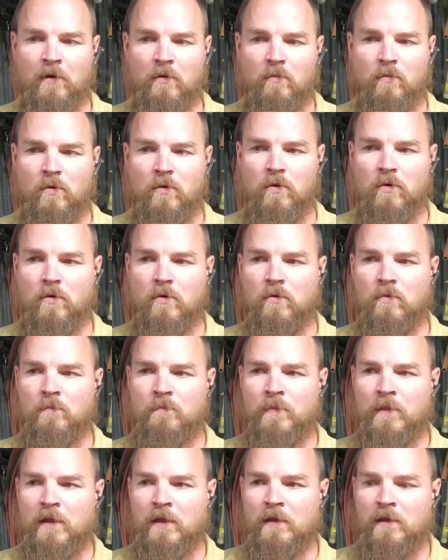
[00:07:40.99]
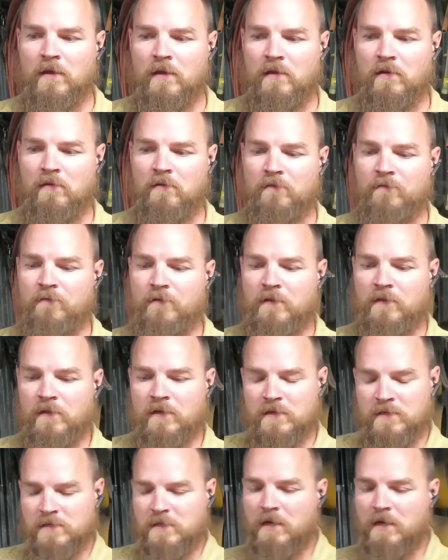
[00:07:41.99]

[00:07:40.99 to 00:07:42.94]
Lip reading: Well, if in this